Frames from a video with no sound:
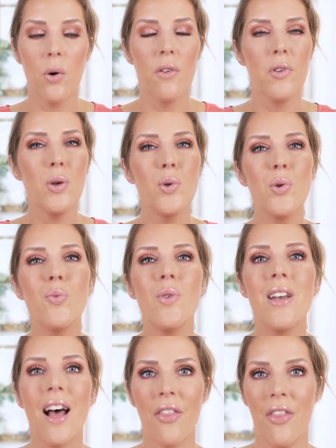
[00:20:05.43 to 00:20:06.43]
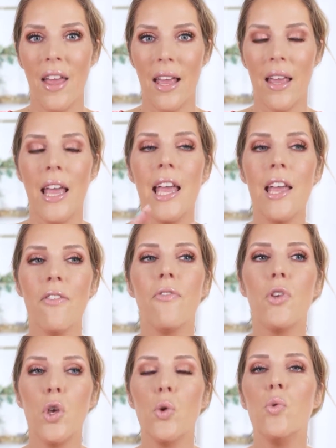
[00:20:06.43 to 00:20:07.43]
If you do nothing,
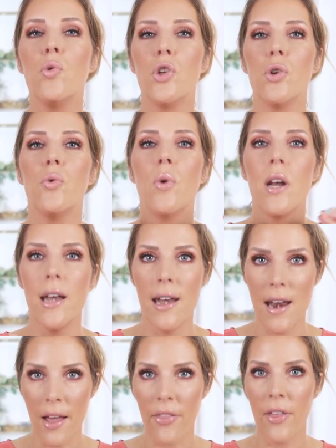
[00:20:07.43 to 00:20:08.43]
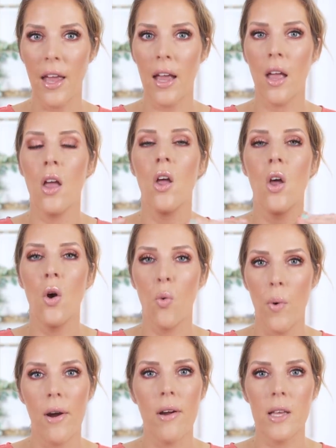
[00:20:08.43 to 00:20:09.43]
if you do nothing,
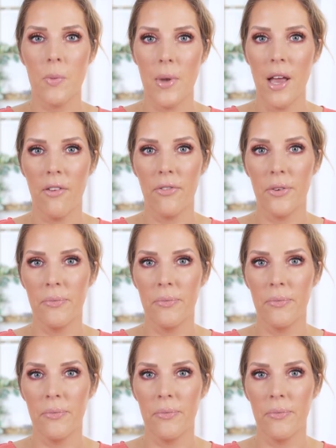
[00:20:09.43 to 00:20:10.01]
wear SPF.